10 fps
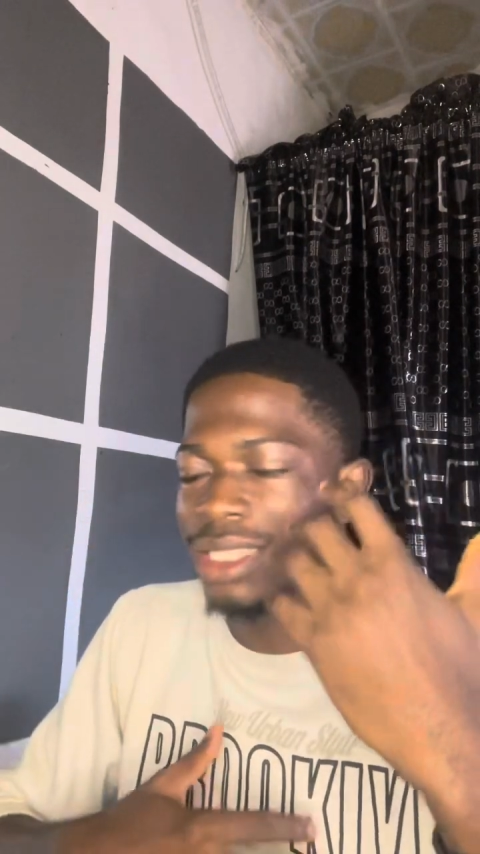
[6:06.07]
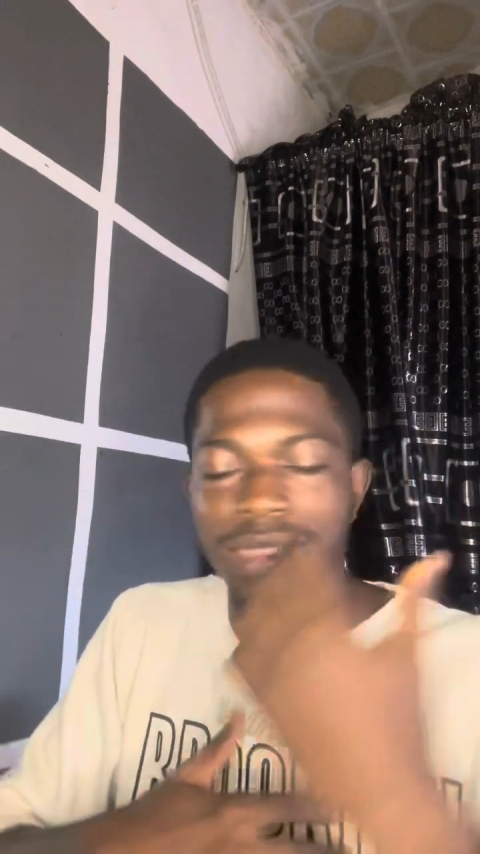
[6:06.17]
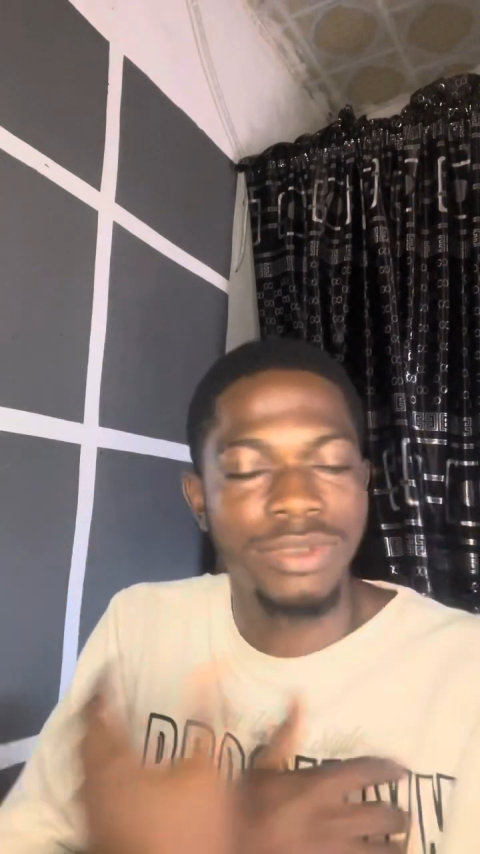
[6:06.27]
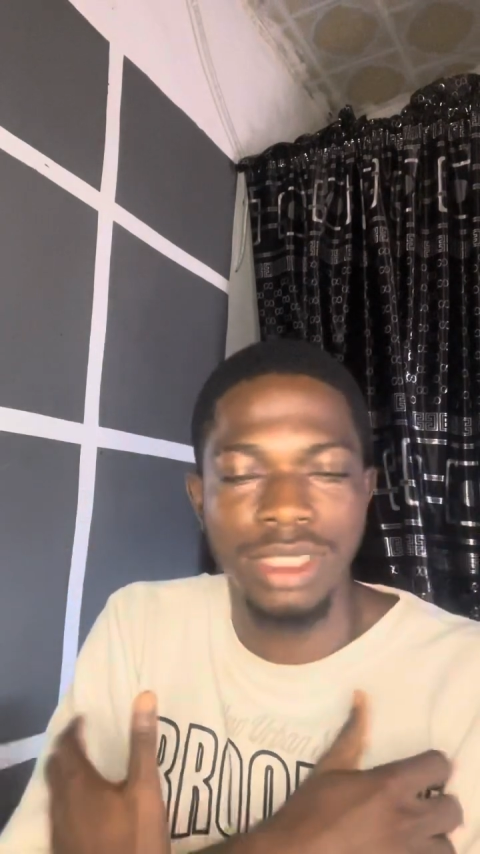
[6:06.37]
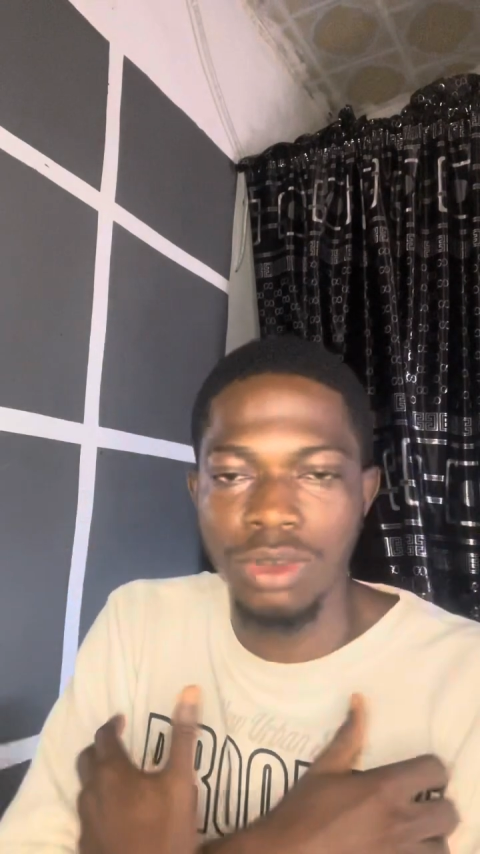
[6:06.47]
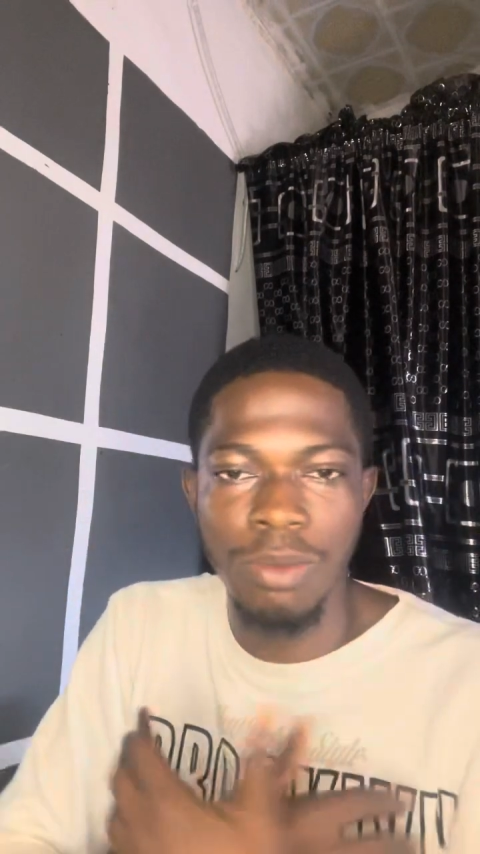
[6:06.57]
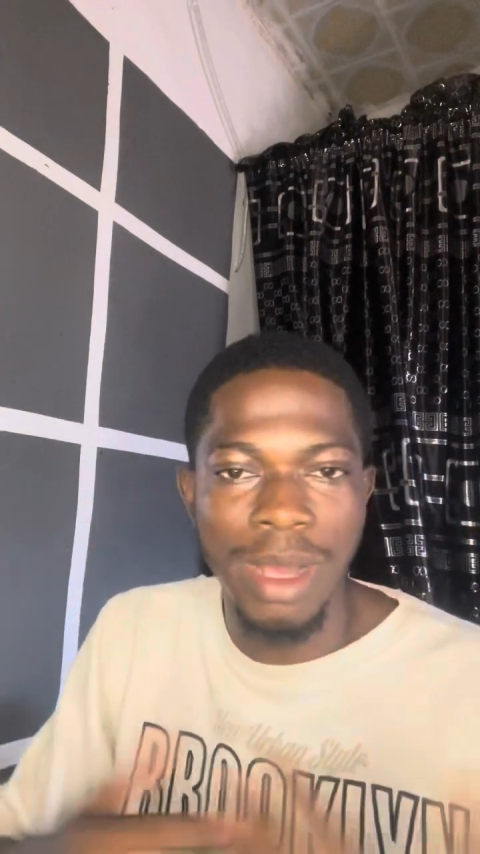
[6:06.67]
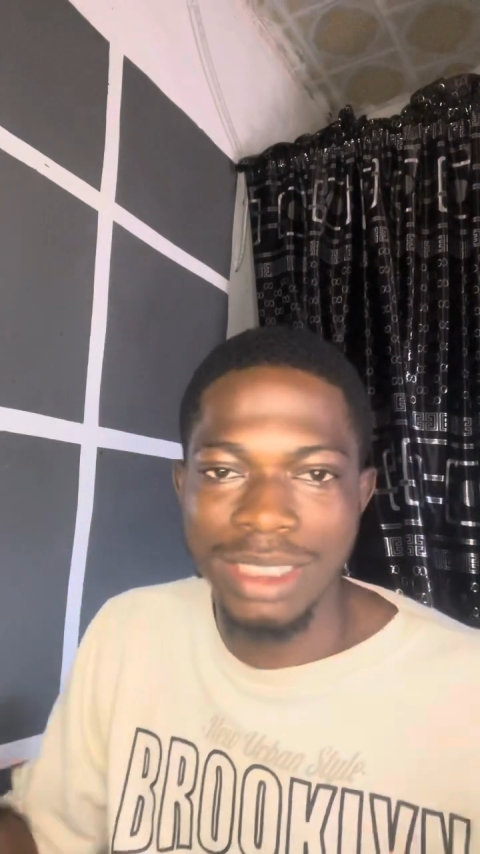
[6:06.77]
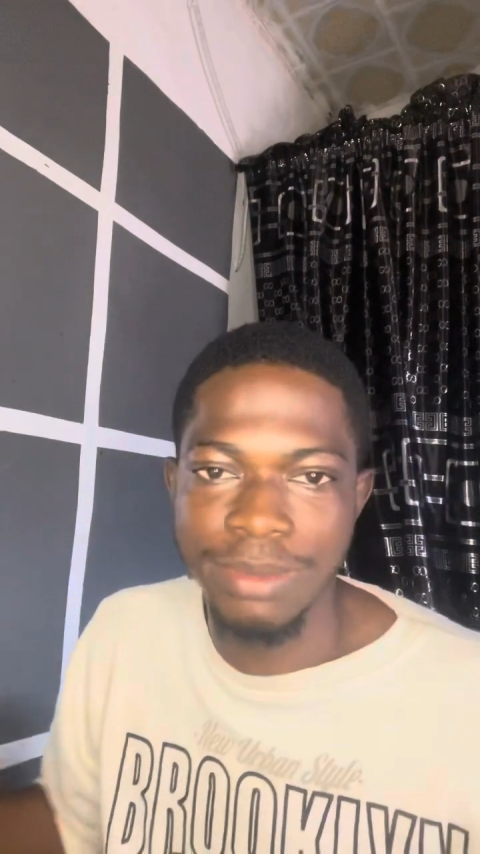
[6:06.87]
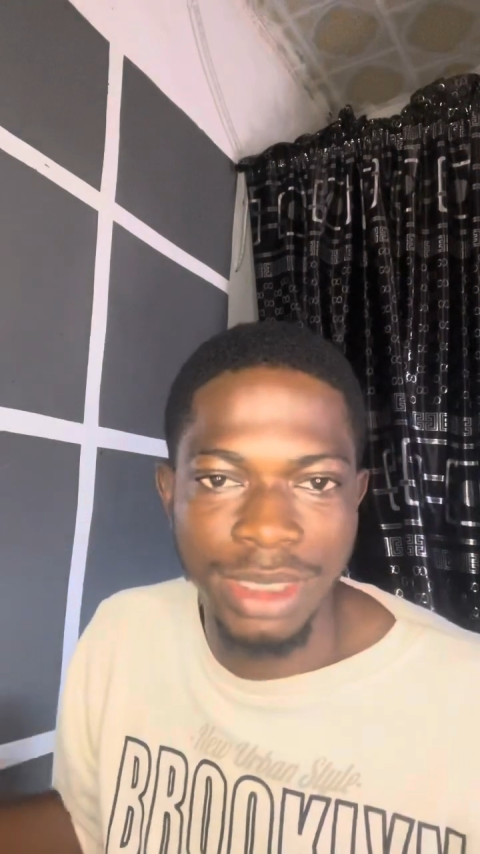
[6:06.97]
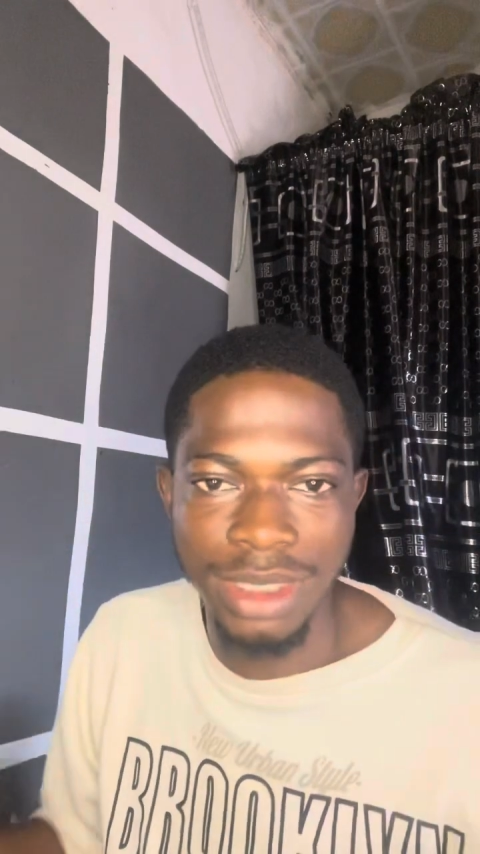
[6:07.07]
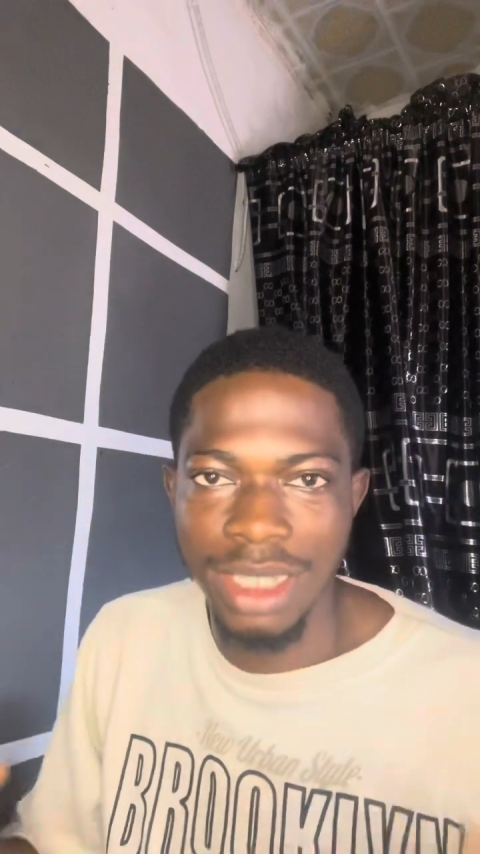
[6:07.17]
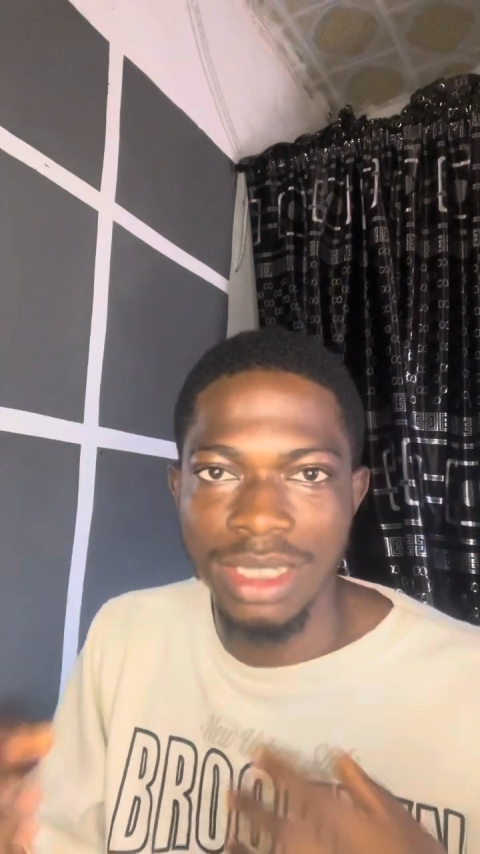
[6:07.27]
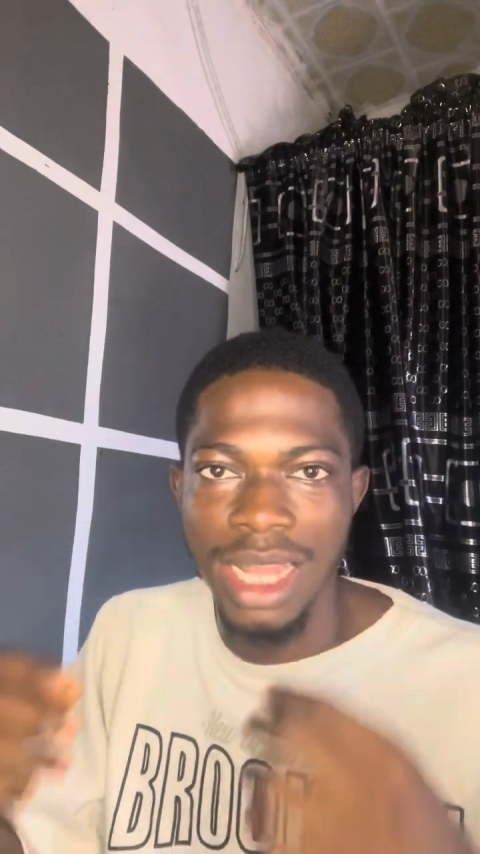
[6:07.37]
as if it's a no man's business,